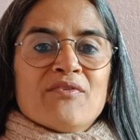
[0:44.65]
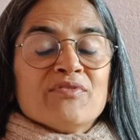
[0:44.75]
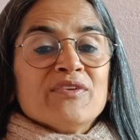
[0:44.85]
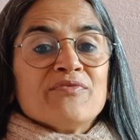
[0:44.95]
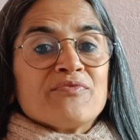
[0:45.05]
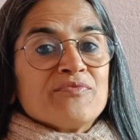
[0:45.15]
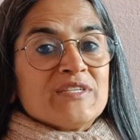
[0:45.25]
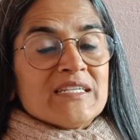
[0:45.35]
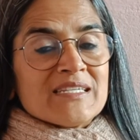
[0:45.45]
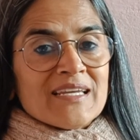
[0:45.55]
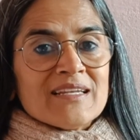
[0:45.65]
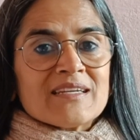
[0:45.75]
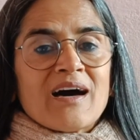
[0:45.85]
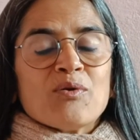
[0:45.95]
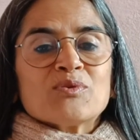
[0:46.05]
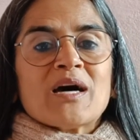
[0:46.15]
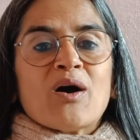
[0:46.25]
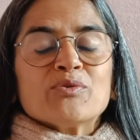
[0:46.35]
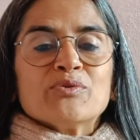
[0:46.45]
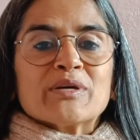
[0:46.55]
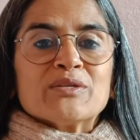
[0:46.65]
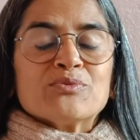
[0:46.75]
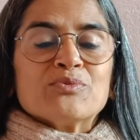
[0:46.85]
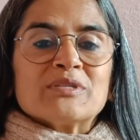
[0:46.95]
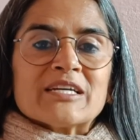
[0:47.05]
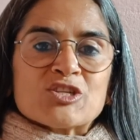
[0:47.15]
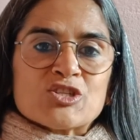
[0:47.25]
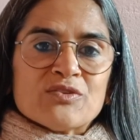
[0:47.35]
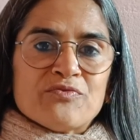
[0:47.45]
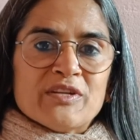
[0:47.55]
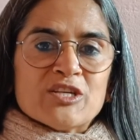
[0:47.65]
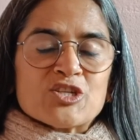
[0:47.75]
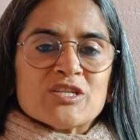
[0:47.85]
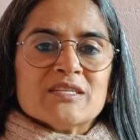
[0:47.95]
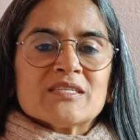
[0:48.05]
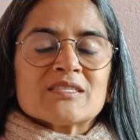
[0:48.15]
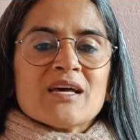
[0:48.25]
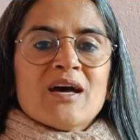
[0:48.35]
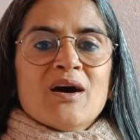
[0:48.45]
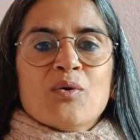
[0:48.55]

we've detailed out how you can do texture finishes